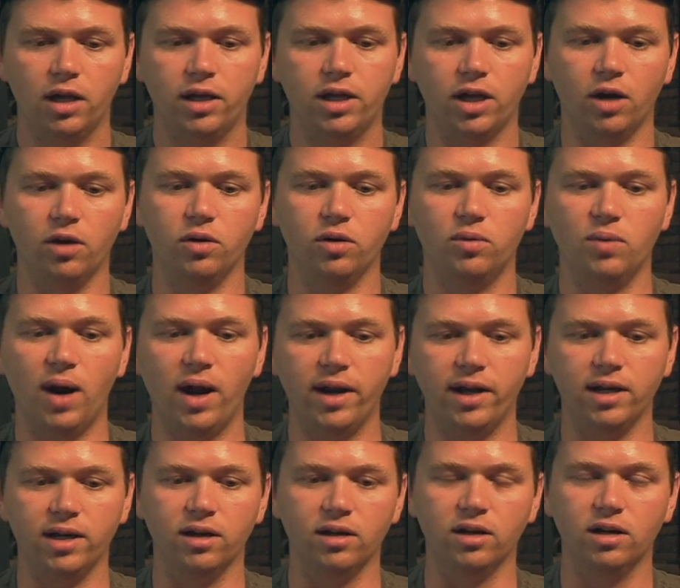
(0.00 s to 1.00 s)
code right
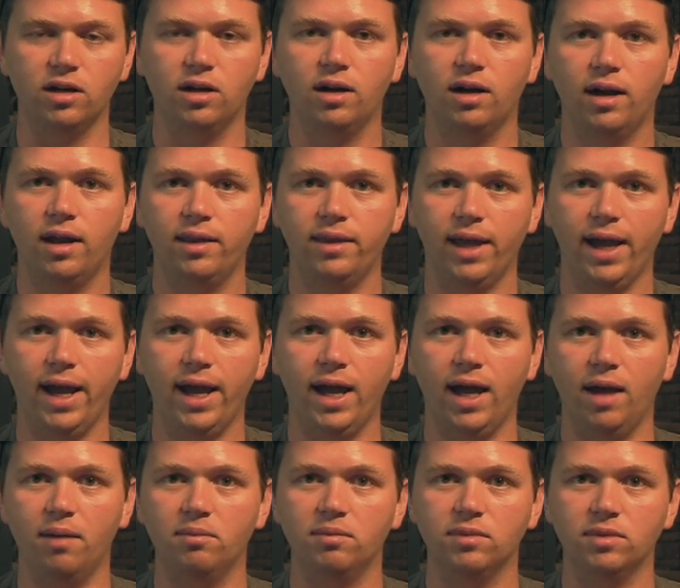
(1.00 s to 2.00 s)
here, and the
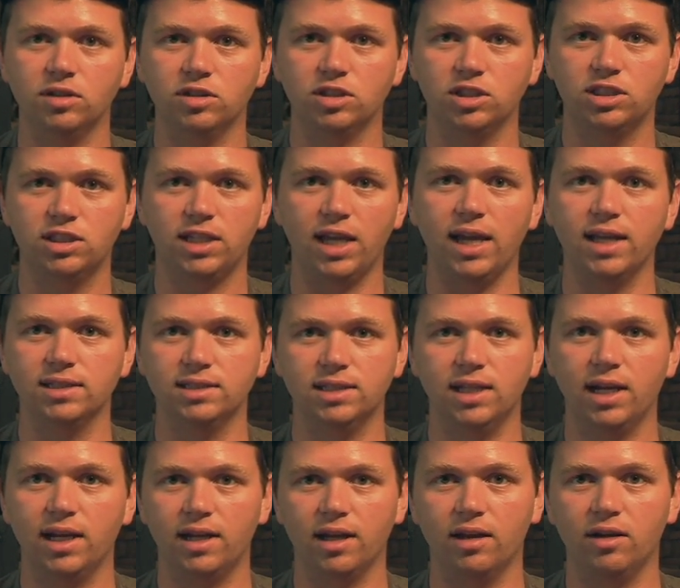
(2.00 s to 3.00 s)
app just scans
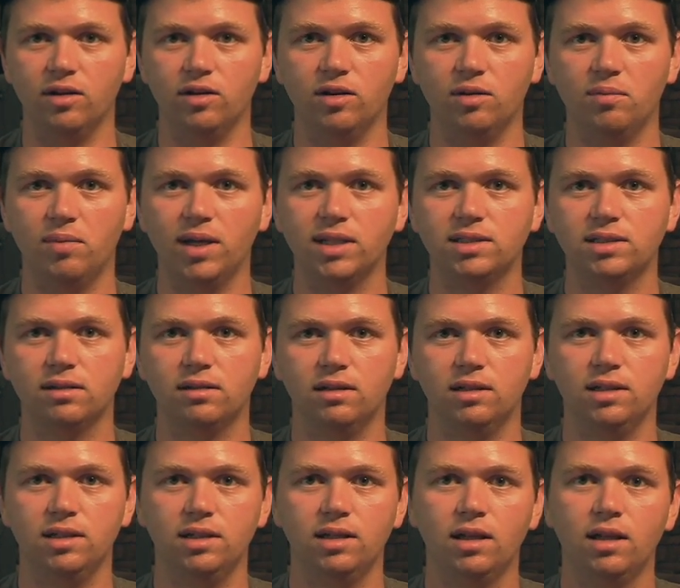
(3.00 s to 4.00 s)
that code and
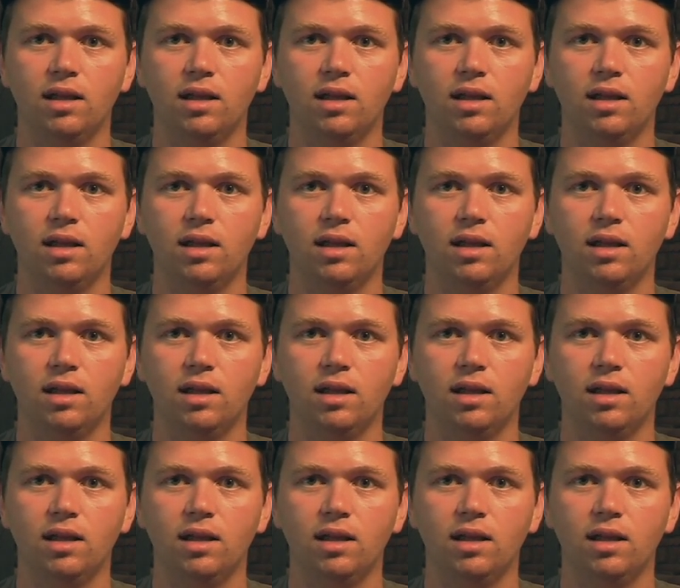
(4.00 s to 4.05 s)
basically,